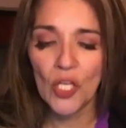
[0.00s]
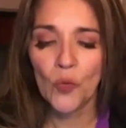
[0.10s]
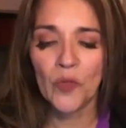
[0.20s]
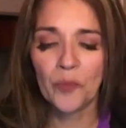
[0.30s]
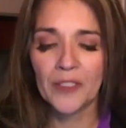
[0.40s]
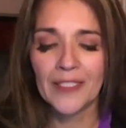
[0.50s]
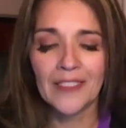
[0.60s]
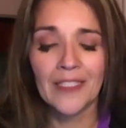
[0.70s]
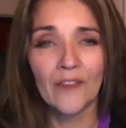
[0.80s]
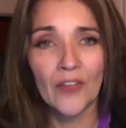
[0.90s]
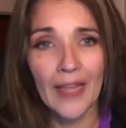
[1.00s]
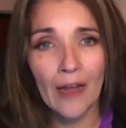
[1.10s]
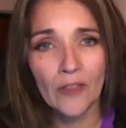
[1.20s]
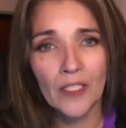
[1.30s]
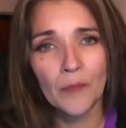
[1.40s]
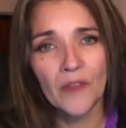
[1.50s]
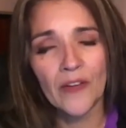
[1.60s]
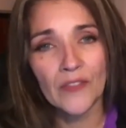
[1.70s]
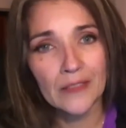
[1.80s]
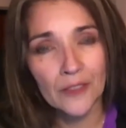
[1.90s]
with predicting every outcome of
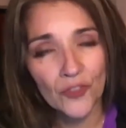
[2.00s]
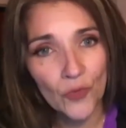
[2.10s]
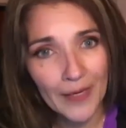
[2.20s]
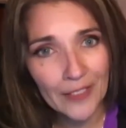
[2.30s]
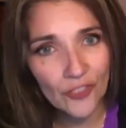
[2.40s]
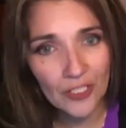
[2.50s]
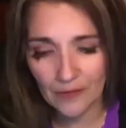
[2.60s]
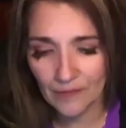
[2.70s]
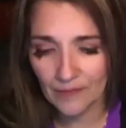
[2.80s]
every situation.